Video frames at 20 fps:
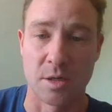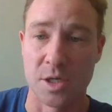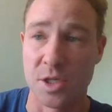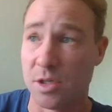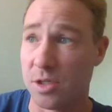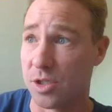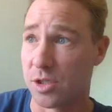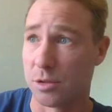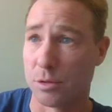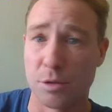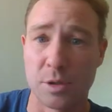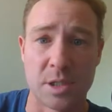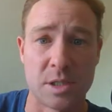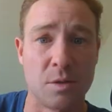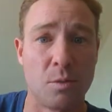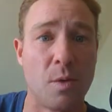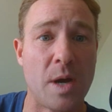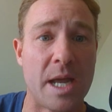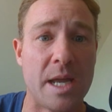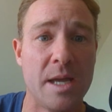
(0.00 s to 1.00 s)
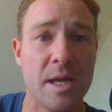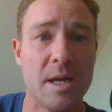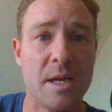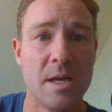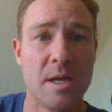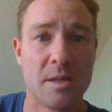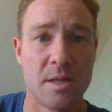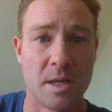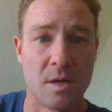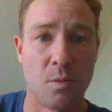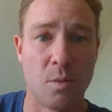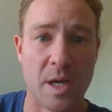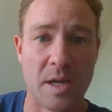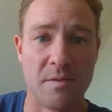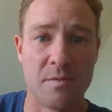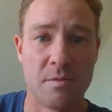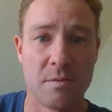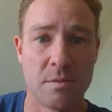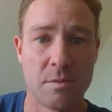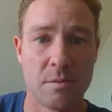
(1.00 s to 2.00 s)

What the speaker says: You can just look at the way that a wave